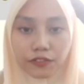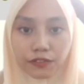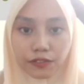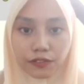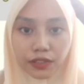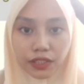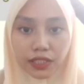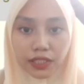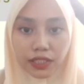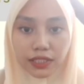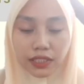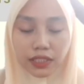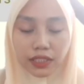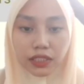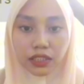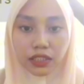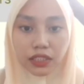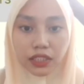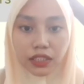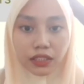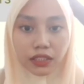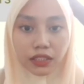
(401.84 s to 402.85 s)
First,
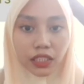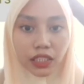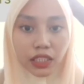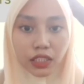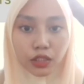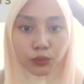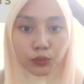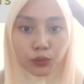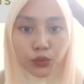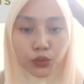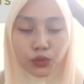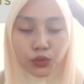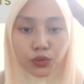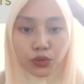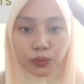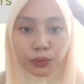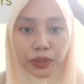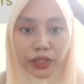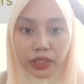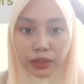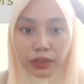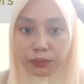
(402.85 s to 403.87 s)
it can help to
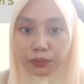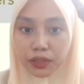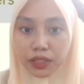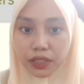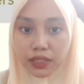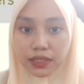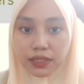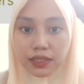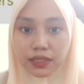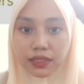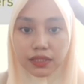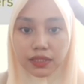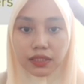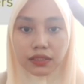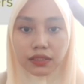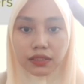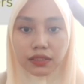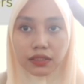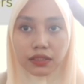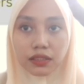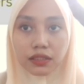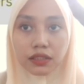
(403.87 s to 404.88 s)
minimize
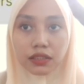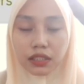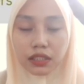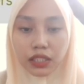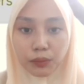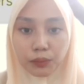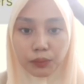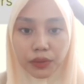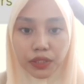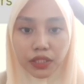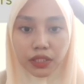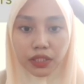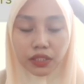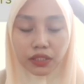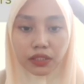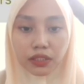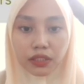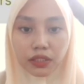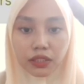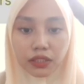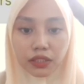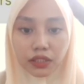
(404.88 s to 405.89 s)
the
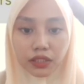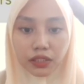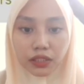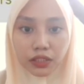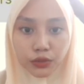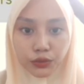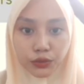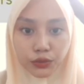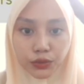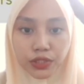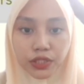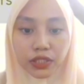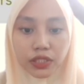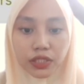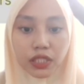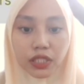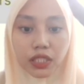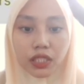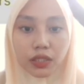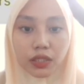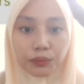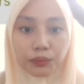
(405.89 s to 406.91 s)
chemical use
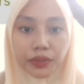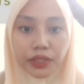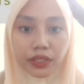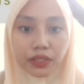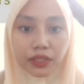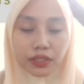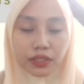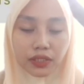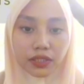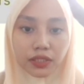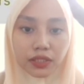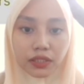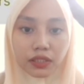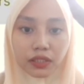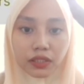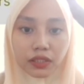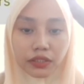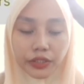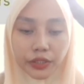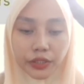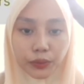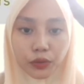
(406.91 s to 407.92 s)
because
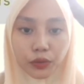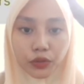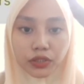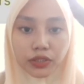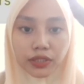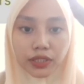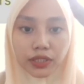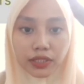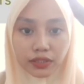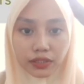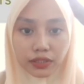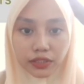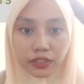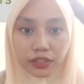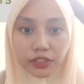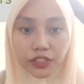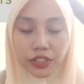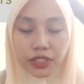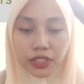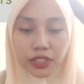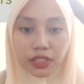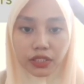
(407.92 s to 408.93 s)
remote
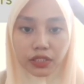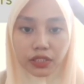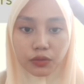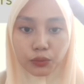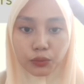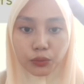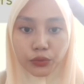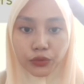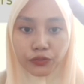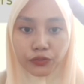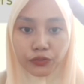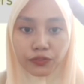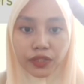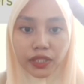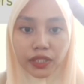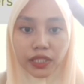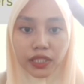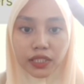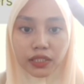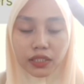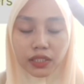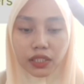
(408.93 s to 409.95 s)
sensors
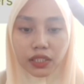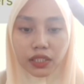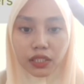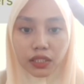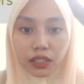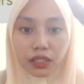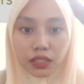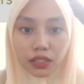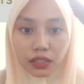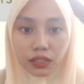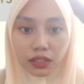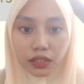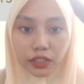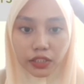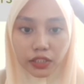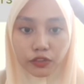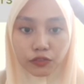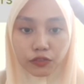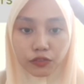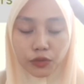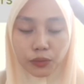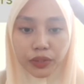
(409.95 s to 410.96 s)
provide
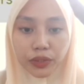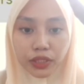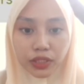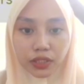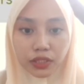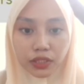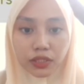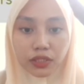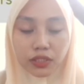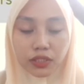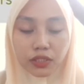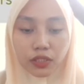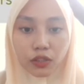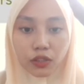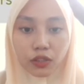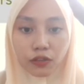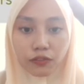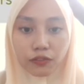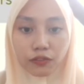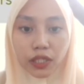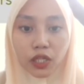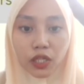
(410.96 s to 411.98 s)
informations
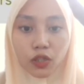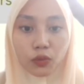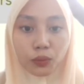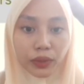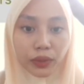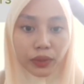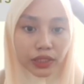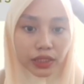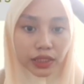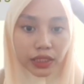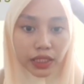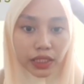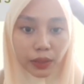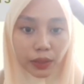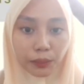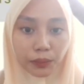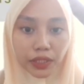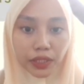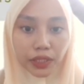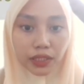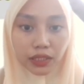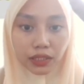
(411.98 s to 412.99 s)
of how much
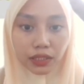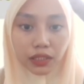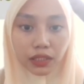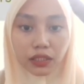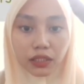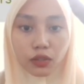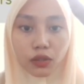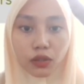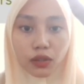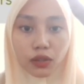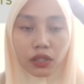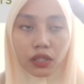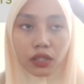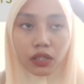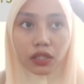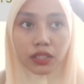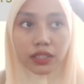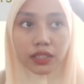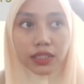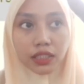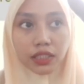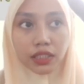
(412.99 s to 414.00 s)
chemical
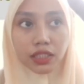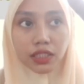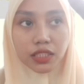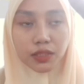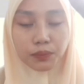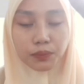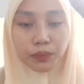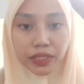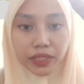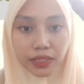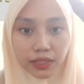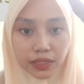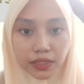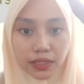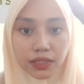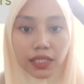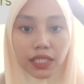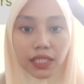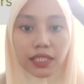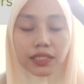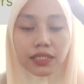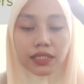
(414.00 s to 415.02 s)
such as
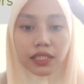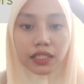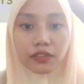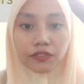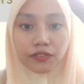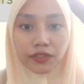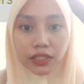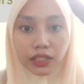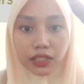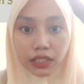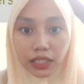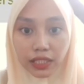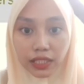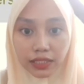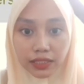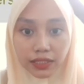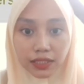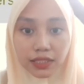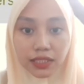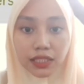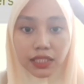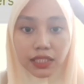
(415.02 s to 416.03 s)
pesticides and
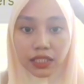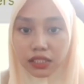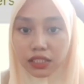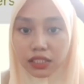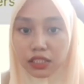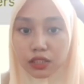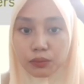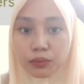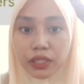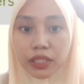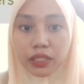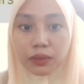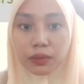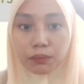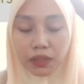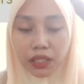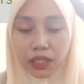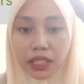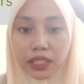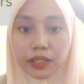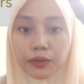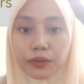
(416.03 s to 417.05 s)
fertilizers needed by the
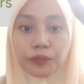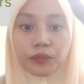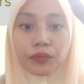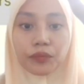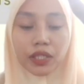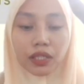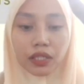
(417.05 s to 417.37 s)
plant.